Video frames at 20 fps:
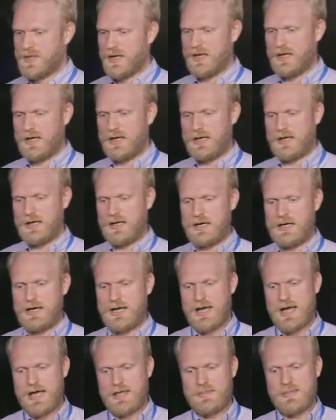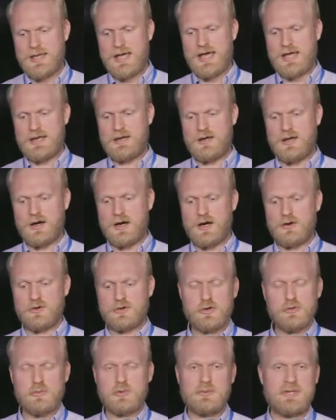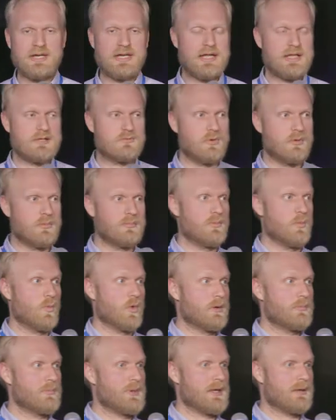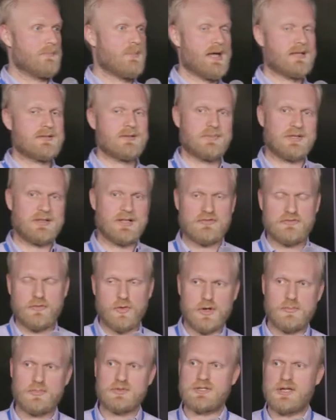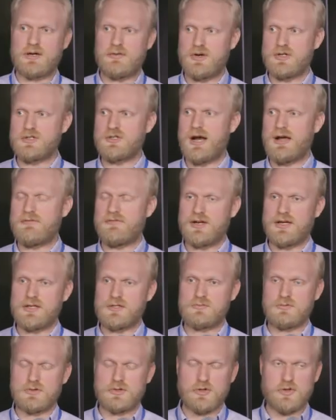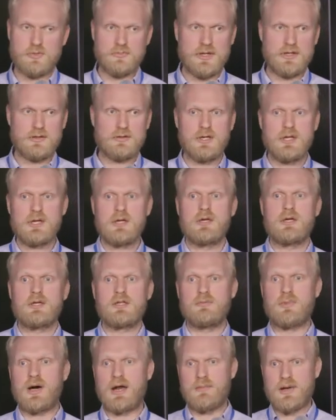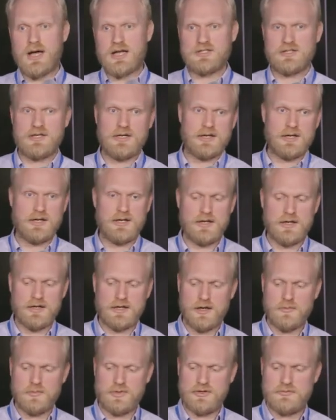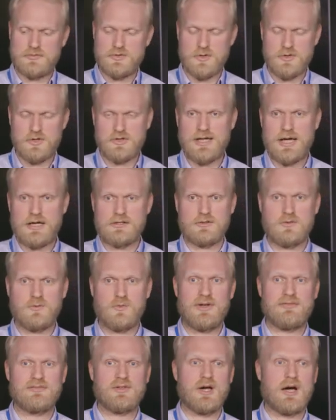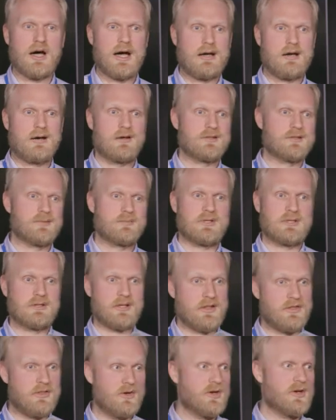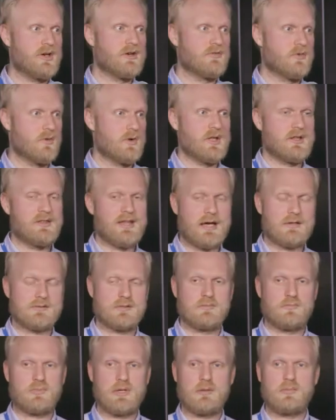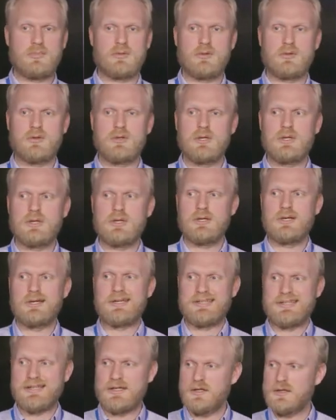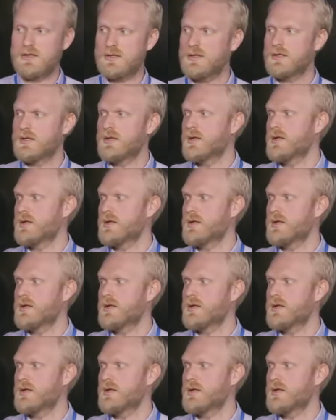Uh, and then our recruitment needs were, weren't being met. Something like 40% of our traffic is recruitment. You might imagine in a, in a company of 200,000, we have to hire something like 30 to 40,000 people a year.